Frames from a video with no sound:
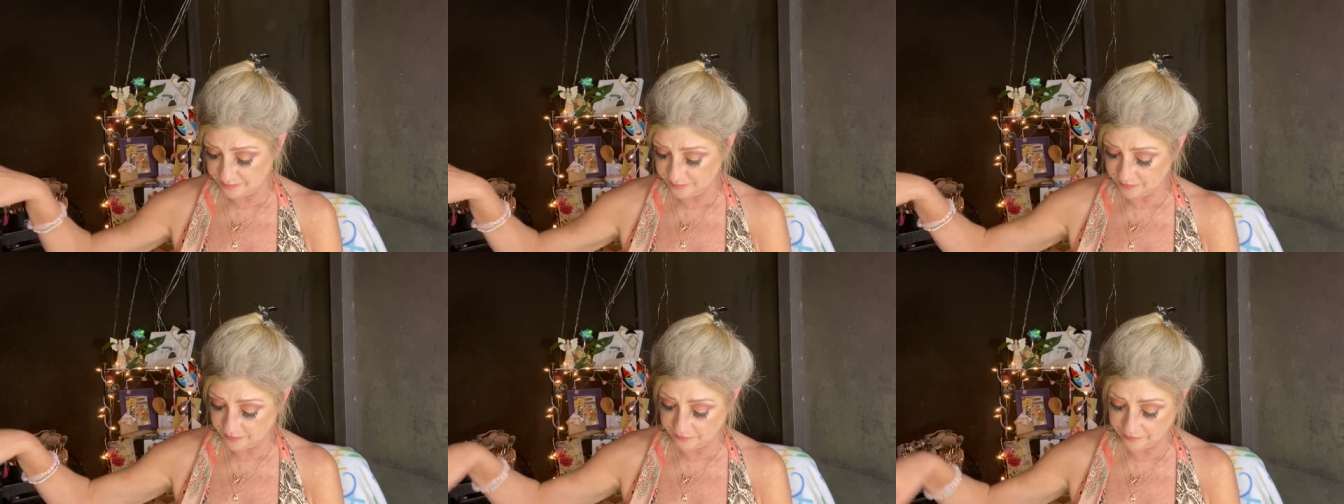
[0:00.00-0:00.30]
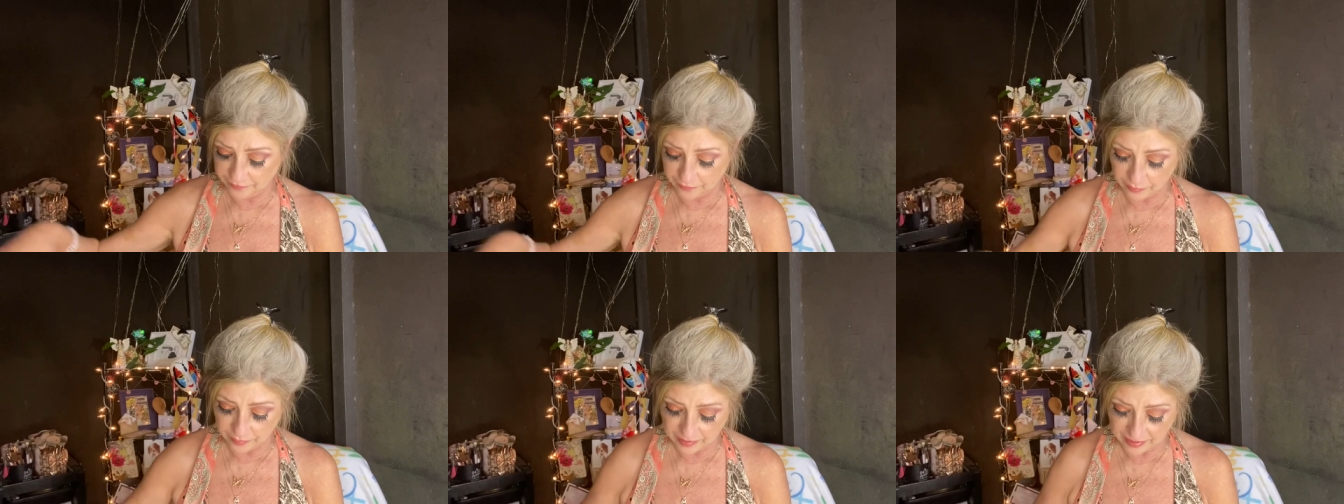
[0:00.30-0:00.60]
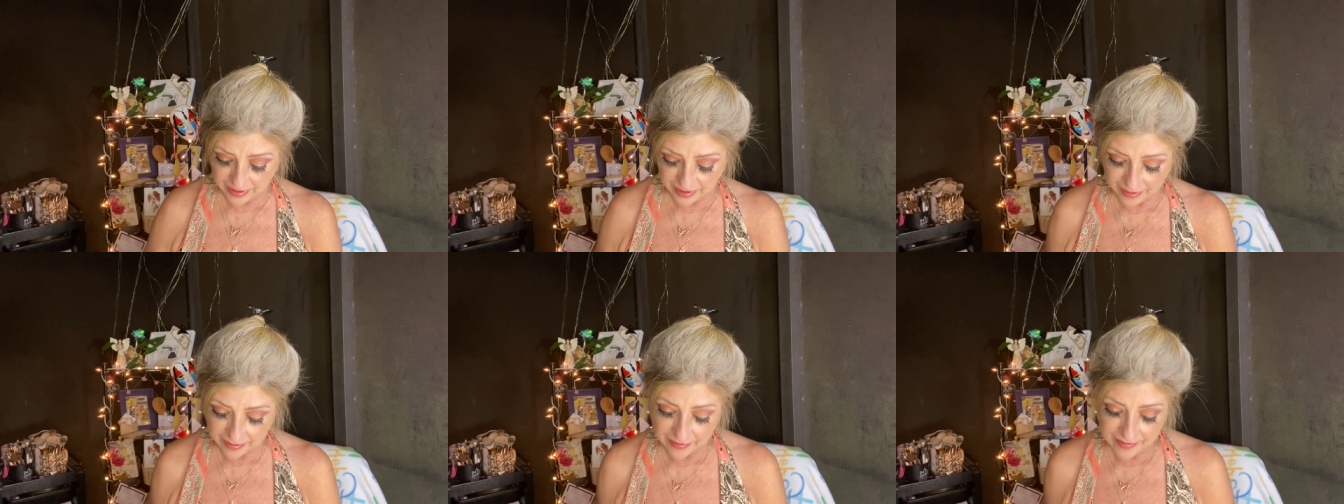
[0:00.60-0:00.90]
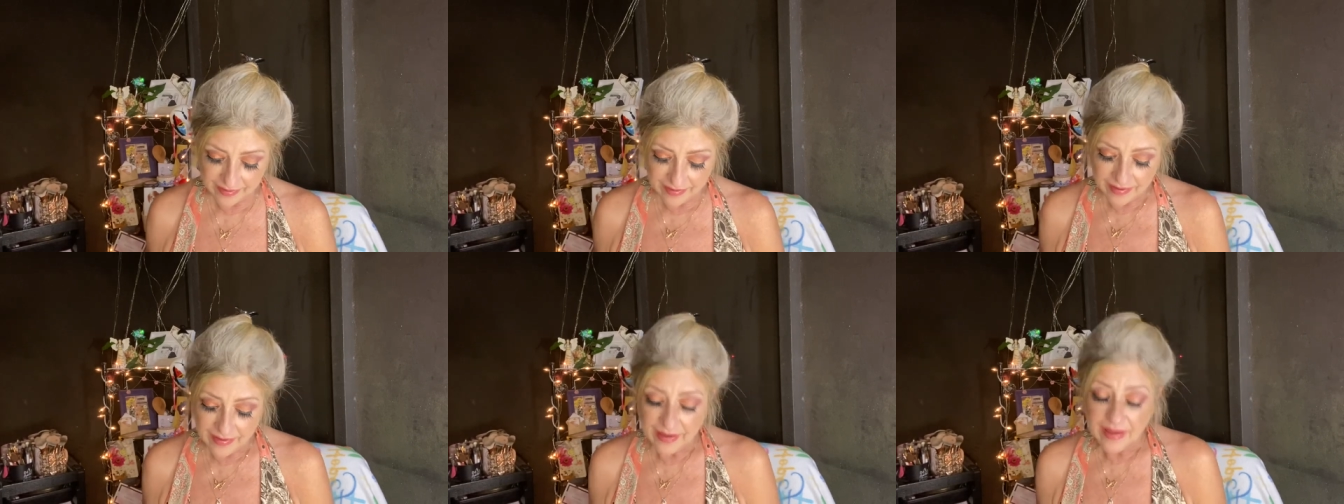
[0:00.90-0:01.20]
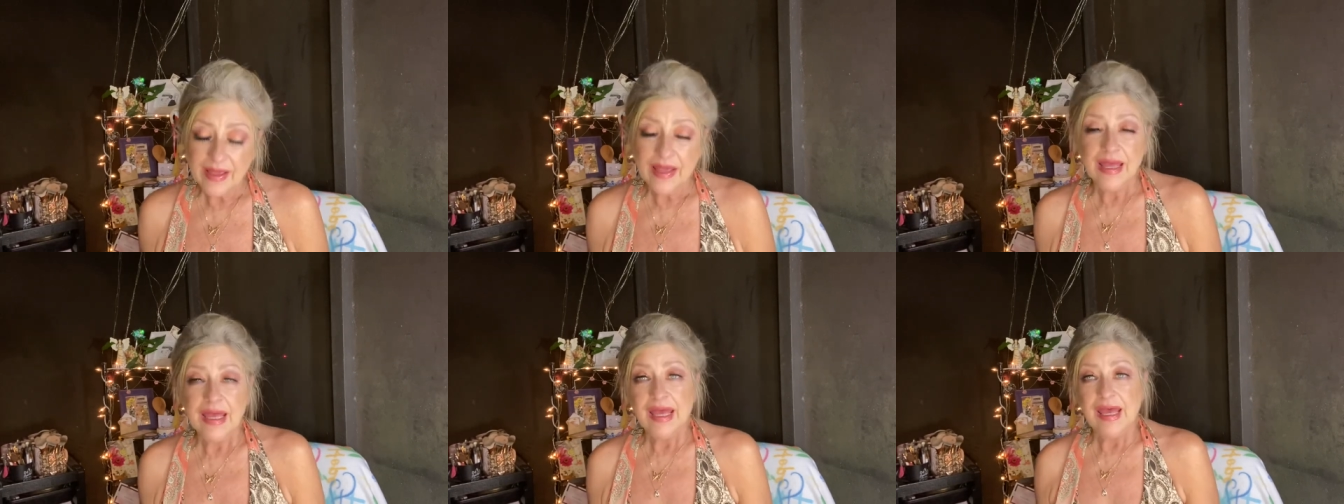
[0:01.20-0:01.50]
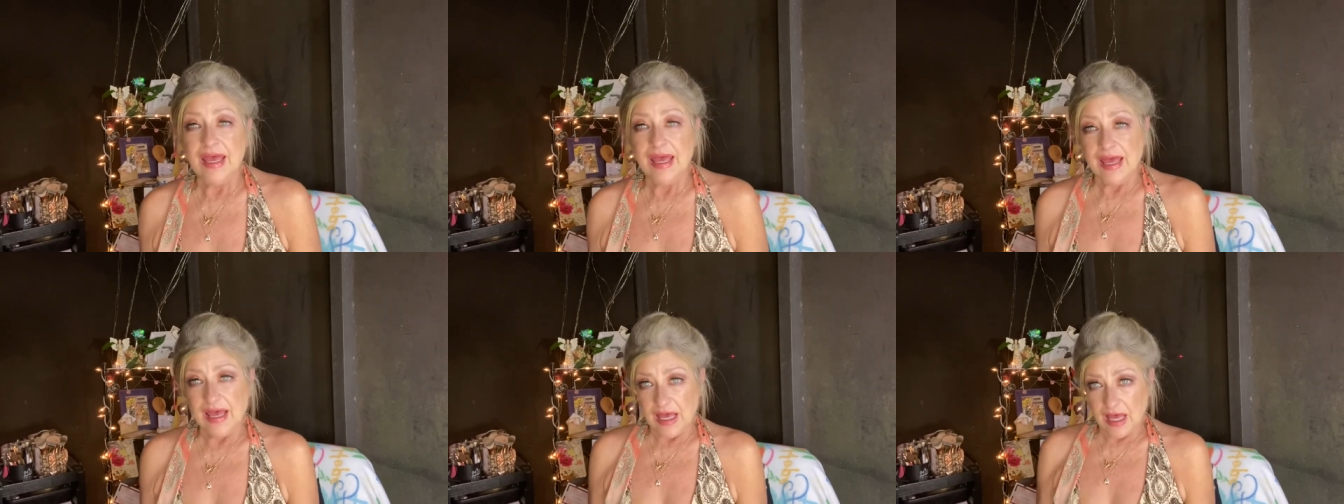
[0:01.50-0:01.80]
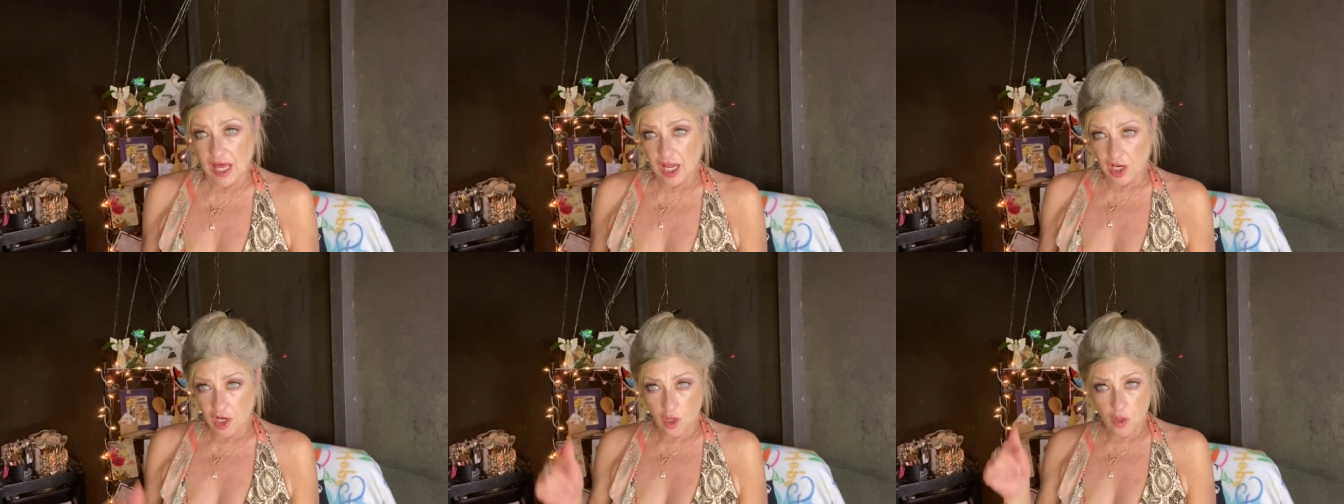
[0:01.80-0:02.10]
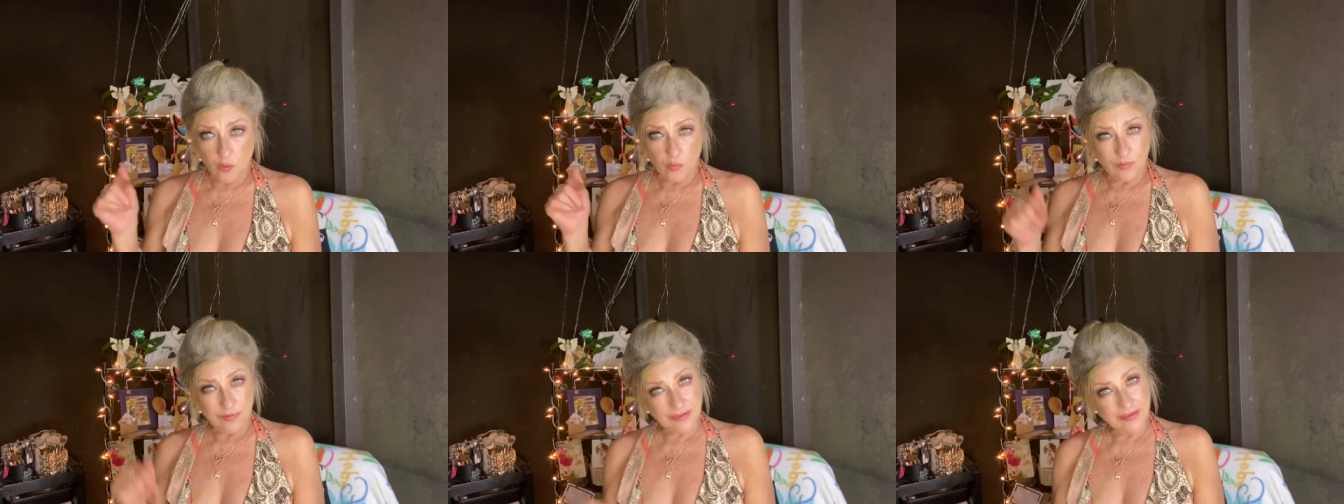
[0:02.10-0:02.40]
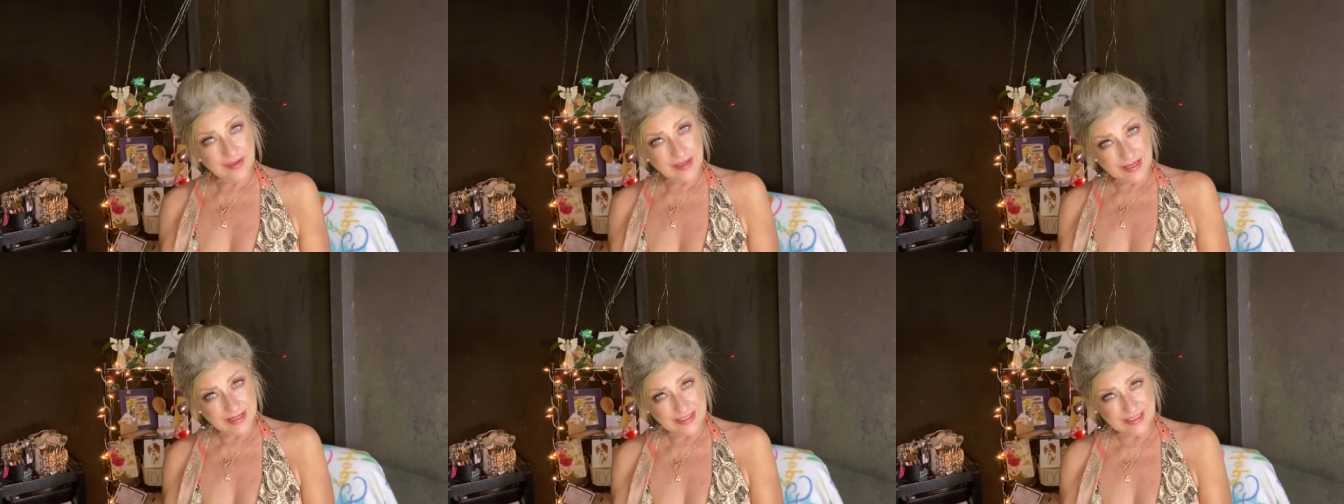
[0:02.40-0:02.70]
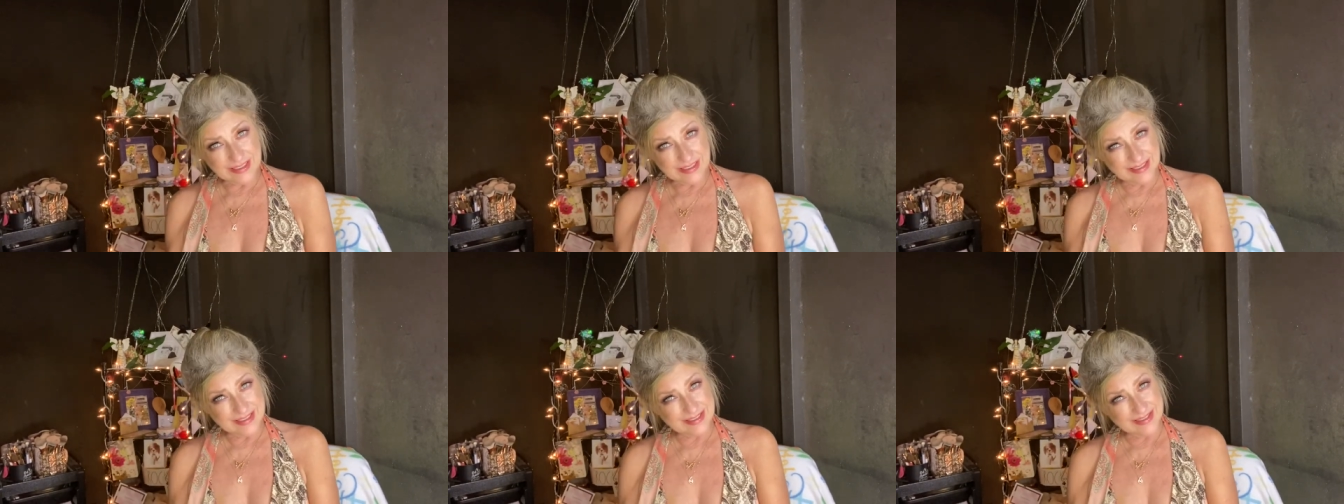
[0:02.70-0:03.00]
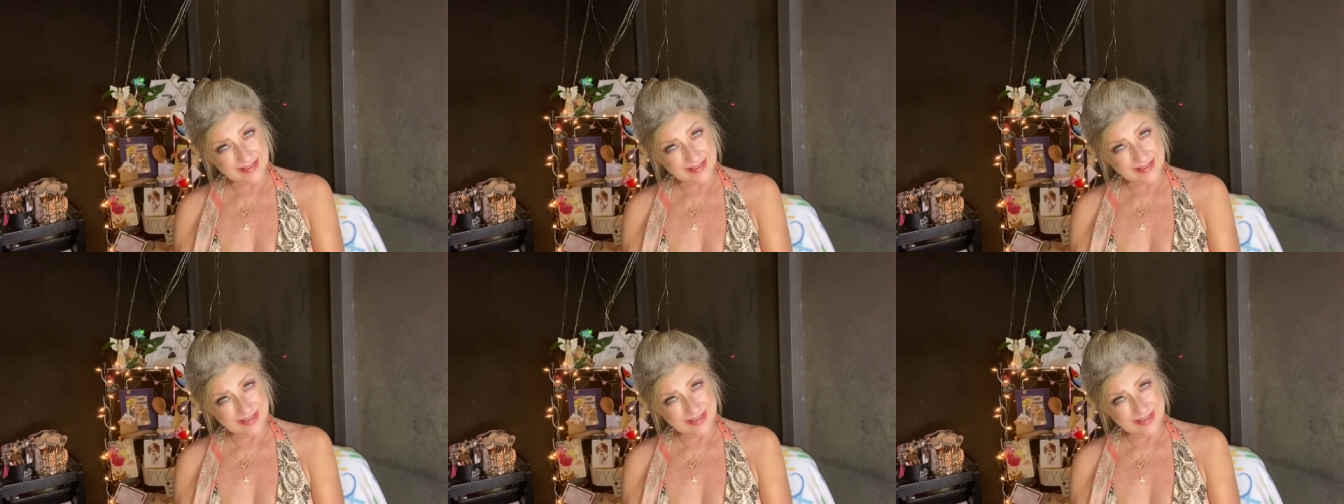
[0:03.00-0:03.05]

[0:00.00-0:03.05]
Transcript: before that. Along with this.